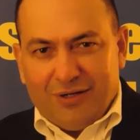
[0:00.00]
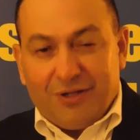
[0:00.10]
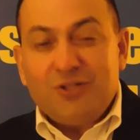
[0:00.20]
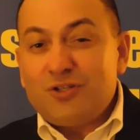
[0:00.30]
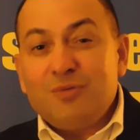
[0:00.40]

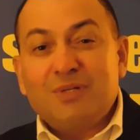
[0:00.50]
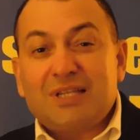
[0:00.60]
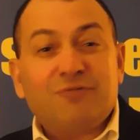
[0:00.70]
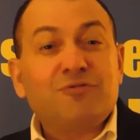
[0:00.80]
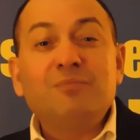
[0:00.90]
Consumers
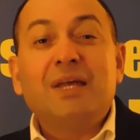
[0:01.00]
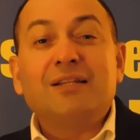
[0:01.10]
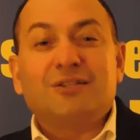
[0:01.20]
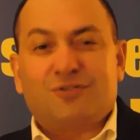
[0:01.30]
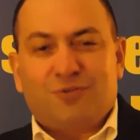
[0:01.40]
have
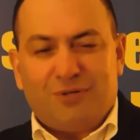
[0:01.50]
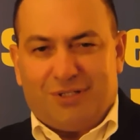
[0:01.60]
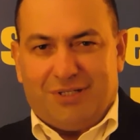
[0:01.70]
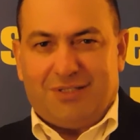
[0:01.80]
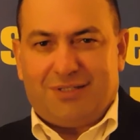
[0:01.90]
tremendous
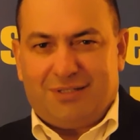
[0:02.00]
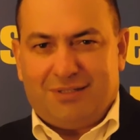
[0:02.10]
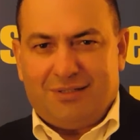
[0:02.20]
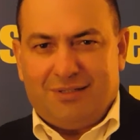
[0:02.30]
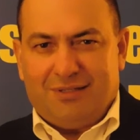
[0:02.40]
choices.
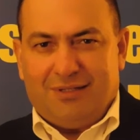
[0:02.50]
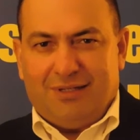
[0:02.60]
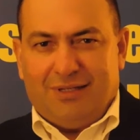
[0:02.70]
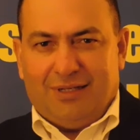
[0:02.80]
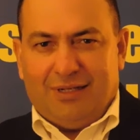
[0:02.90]

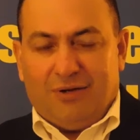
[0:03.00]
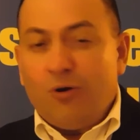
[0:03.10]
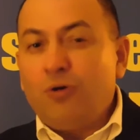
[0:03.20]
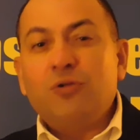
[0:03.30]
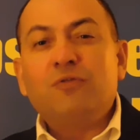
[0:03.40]

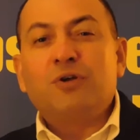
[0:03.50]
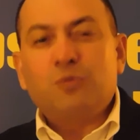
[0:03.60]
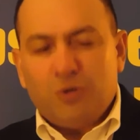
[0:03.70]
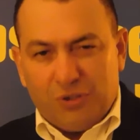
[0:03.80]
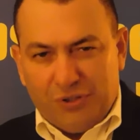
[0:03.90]
All over the
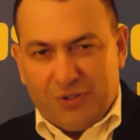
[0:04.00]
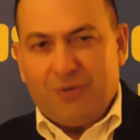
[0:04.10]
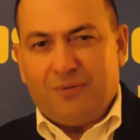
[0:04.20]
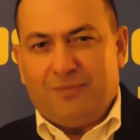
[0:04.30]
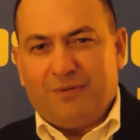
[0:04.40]
world you go.
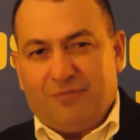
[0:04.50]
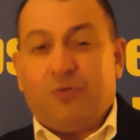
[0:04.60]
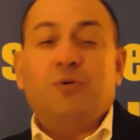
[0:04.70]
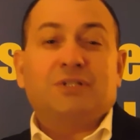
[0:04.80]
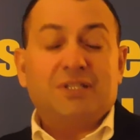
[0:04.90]
Of
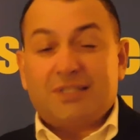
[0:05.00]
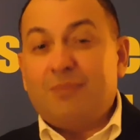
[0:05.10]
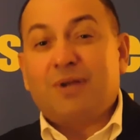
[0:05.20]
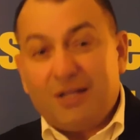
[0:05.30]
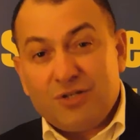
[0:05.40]
course, in
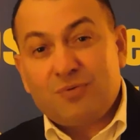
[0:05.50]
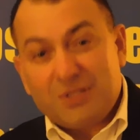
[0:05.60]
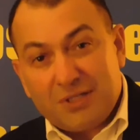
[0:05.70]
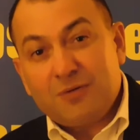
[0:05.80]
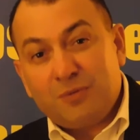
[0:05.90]
some
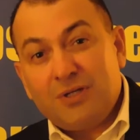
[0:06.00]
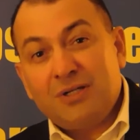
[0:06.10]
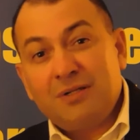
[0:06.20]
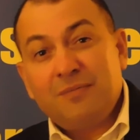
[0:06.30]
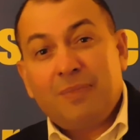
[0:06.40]
countries in the
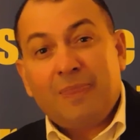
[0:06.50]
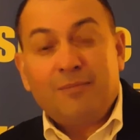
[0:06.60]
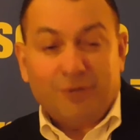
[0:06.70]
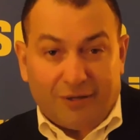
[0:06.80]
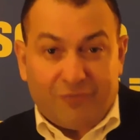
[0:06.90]
world,
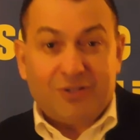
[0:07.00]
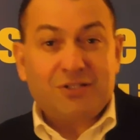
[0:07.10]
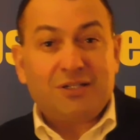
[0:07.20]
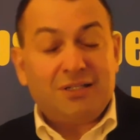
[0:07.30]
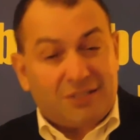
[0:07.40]

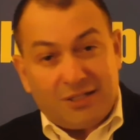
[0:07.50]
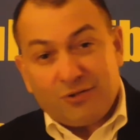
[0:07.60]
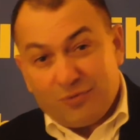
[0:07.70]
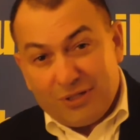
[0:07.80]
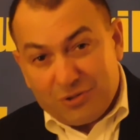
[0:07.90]
breakfast is still
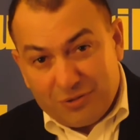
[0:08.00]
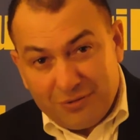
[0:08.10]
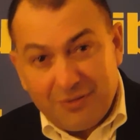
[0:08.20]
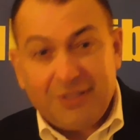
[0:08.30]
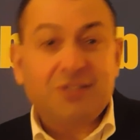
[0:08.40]

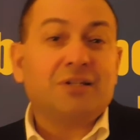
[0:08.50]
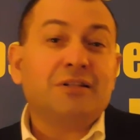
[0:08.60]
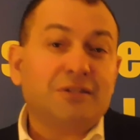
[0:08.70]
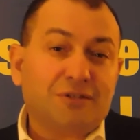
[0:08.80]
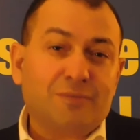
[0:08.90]
traditional, it's still
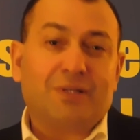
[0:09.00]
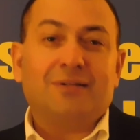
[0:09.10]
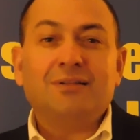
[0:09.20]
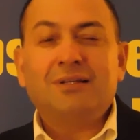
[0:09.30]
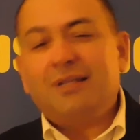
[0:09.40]

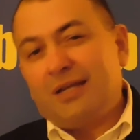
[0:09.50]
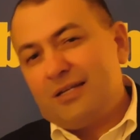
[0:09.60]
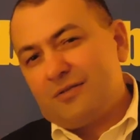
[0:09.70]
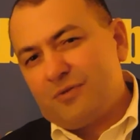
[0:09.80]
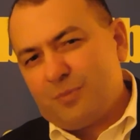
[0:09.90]
historical. In the
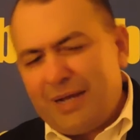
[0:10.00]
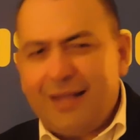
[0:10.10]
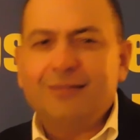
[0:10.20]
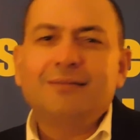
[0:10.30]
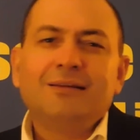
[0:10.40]
case of
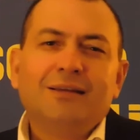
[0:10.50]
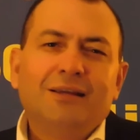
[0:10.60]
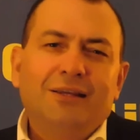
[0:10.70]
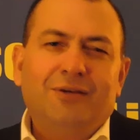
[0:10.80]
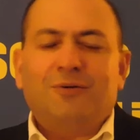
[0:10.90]
Japan,
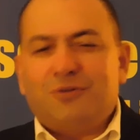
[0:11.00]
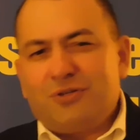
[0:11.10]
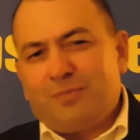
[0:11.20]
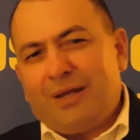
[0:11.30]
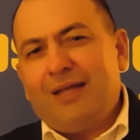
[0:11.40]
you go to
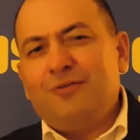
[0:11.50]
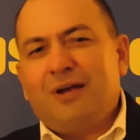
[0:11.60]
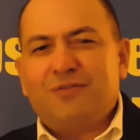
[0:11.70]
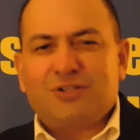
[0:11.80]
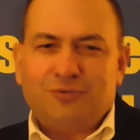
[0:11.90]
Japan, you
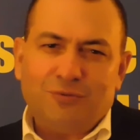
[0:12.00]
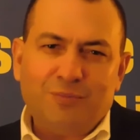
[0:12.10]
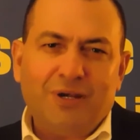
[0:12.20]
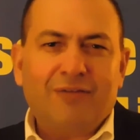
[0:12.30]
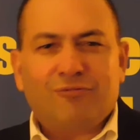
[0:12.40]
have
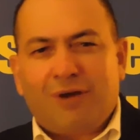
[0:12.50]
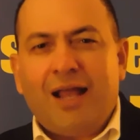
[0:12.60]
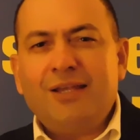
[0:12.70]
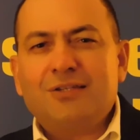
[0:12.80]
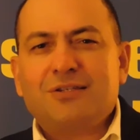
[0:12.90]
soup, you have
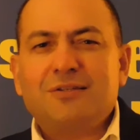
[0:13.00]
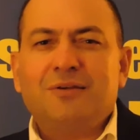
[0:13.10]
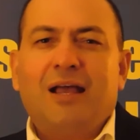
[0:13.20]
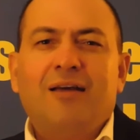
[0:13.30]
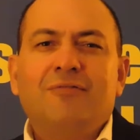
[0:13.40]
rice, and
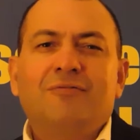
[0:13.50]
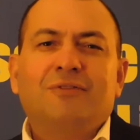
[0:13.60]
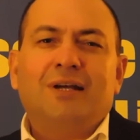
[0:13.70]
you have